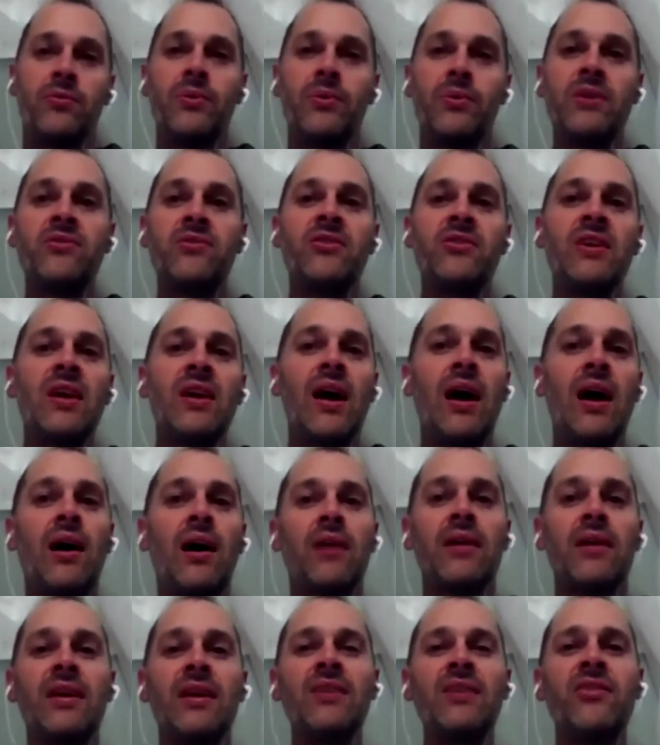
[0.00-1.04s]
We see
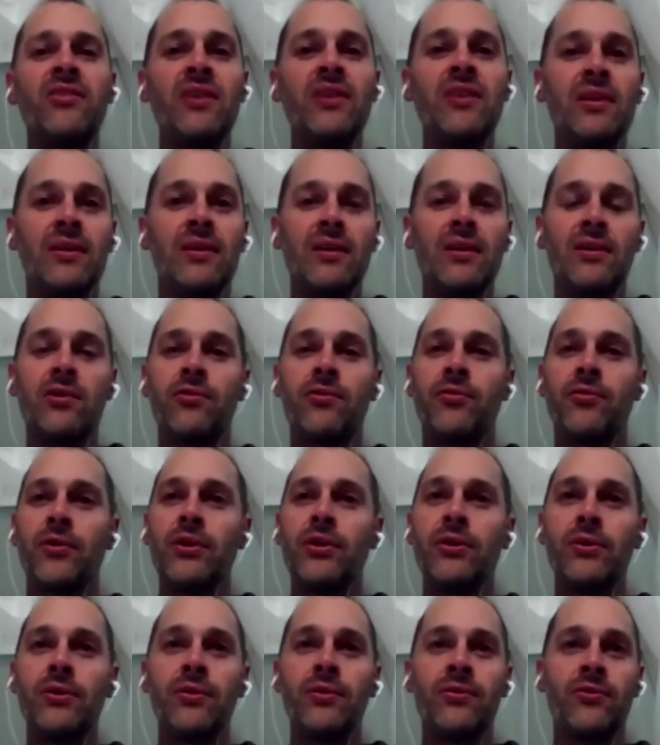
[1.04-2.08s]
how easy it is for
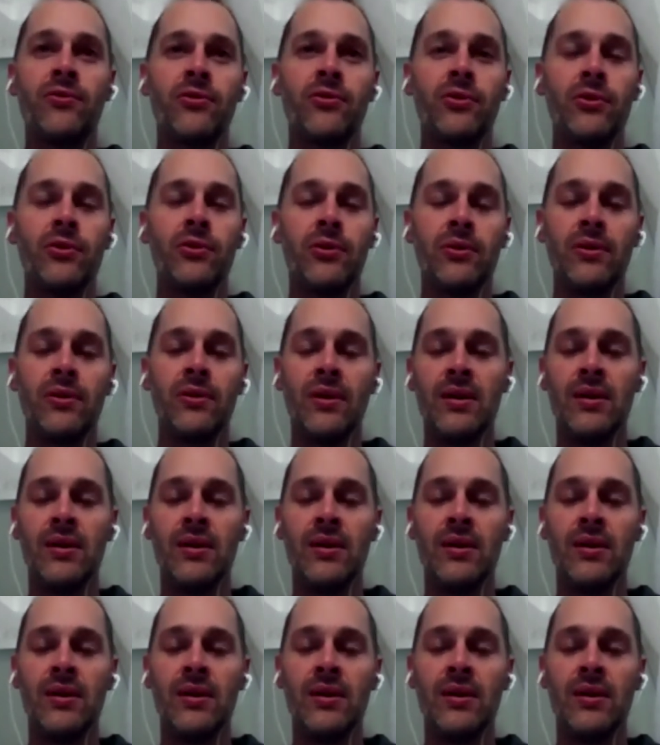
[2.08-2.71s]
youth to